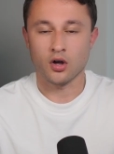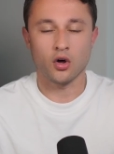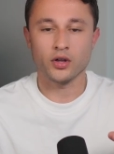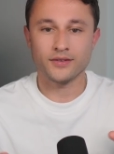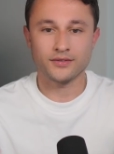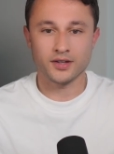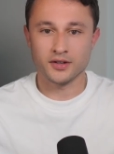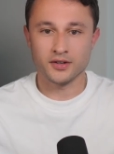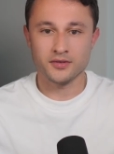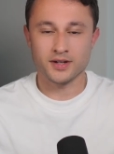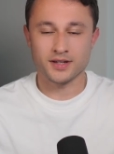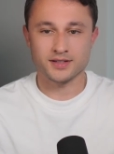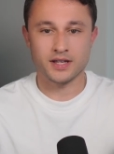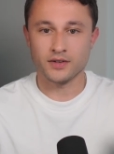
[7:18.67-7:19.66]
All you have to do
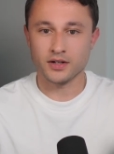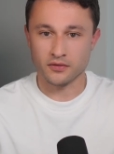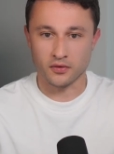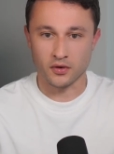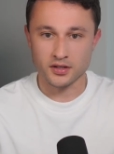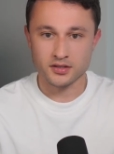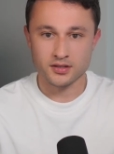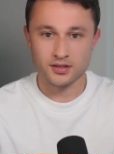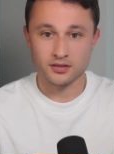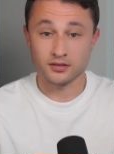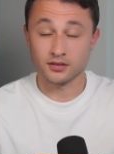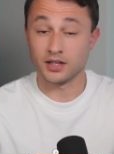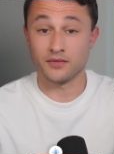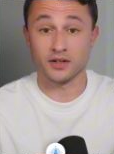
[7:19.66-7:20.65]
is give it your voice,
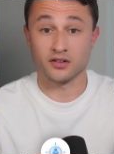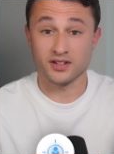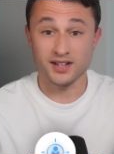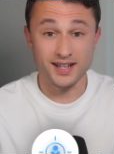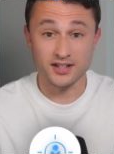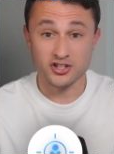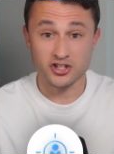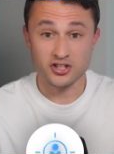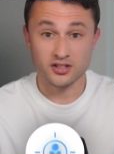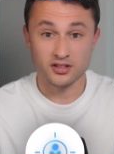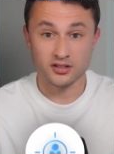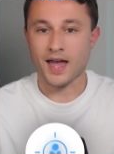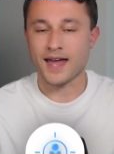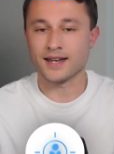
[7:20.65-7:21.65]
give it your niche,
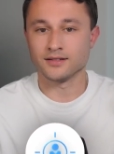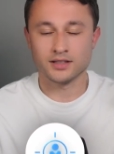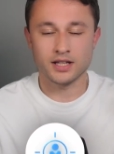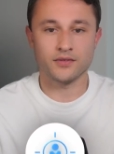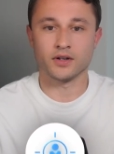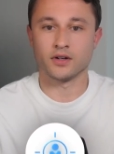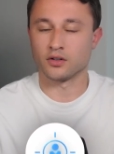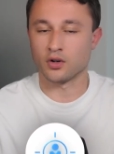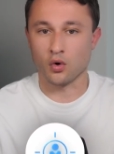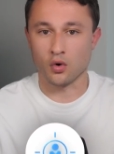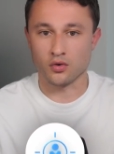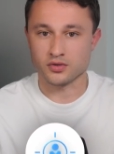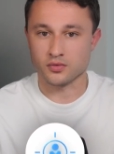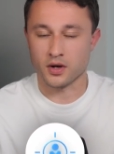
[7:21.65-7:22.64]
and give it your
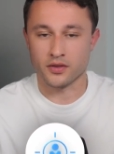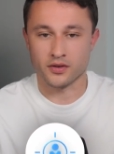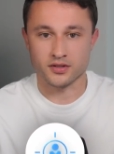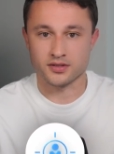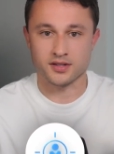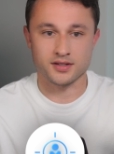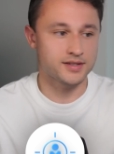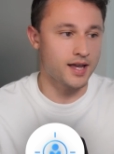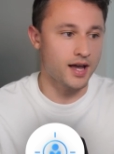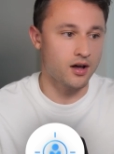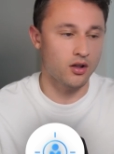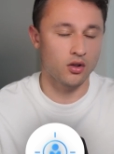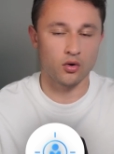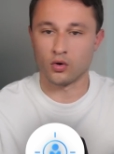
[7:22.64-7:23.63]
goals, whether it's to
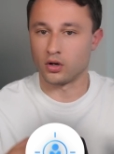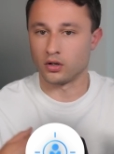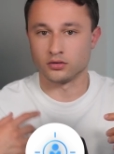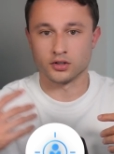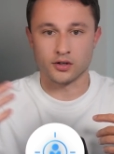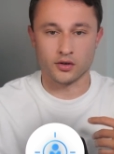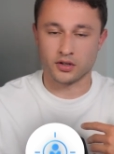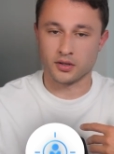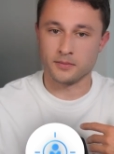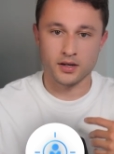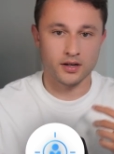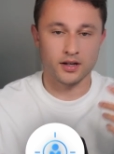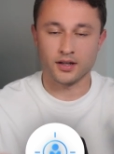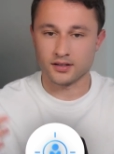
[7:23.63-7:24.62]
sell or grow a
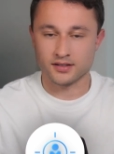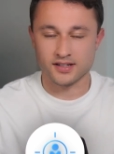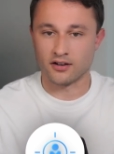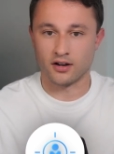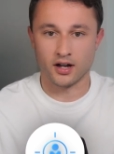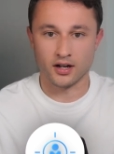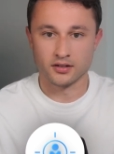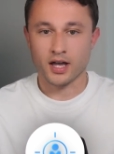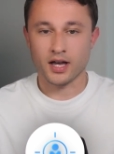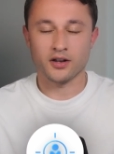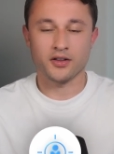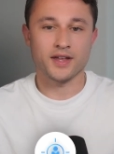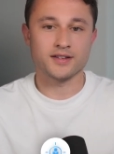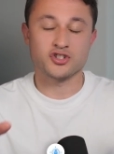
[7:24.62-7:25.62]
community, etc.
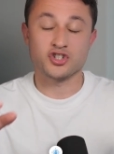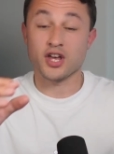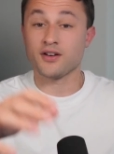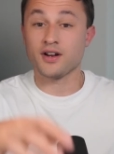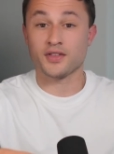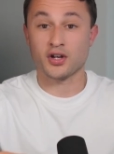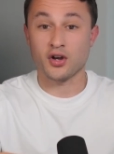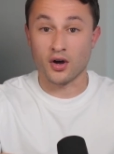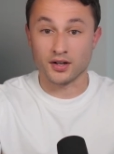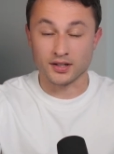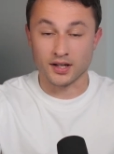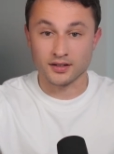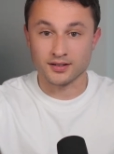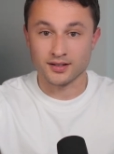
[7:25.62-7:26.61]
It'll then generate the
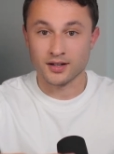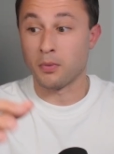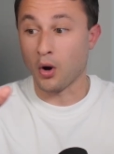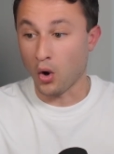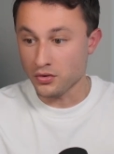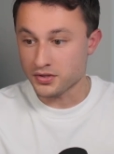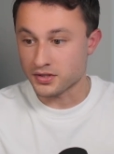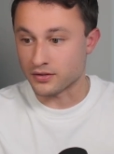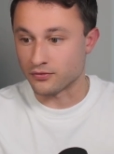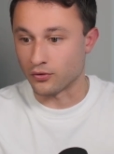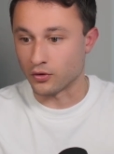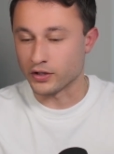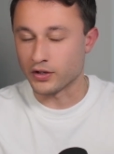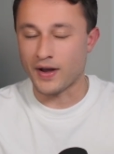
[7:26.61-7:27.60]
content, Post it
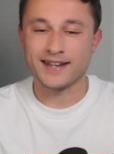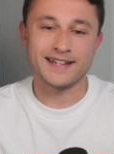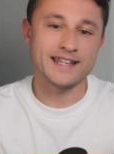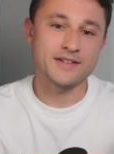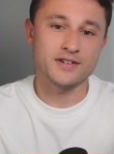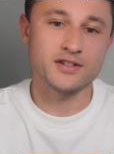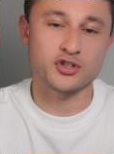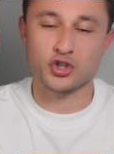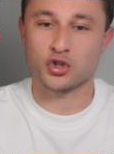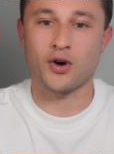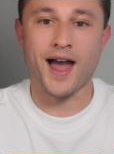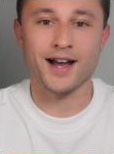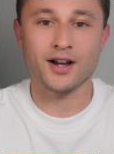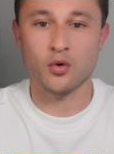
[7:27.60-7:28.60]
for you, and even
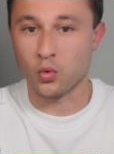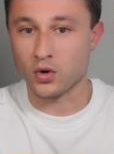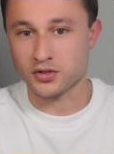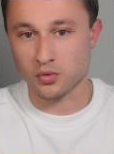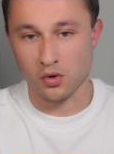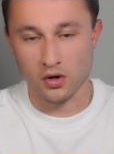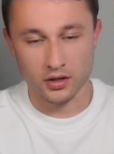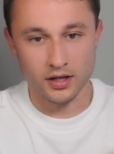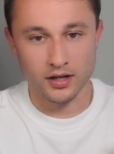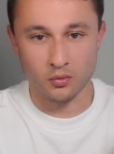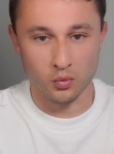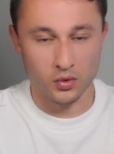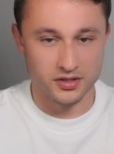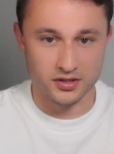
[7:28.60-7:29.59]
track what's working
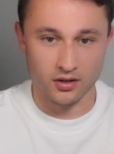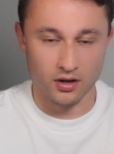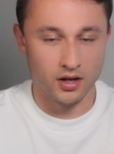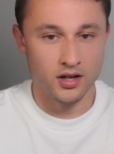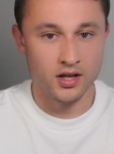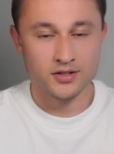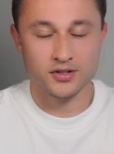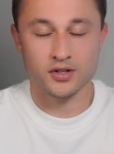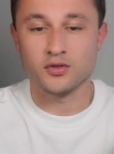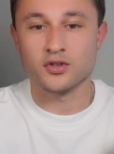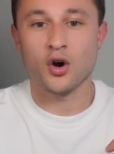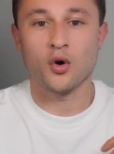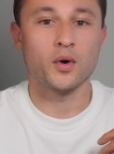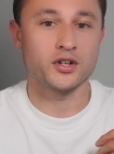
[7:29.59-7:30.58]
and what's not so you
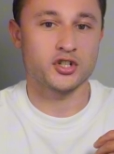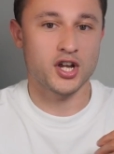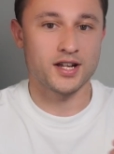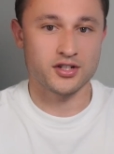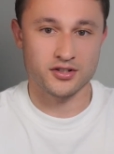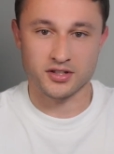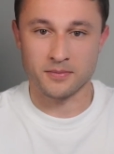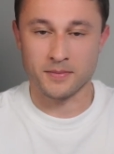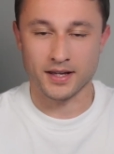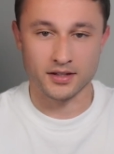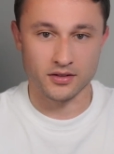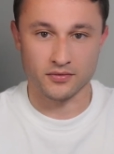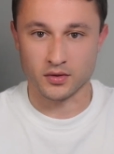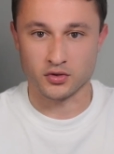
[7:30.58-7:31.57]
know what changes to make
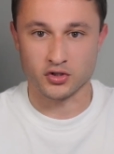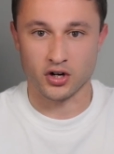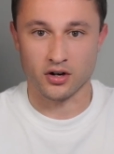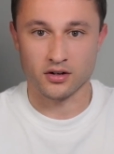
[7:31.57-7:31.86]
in the future.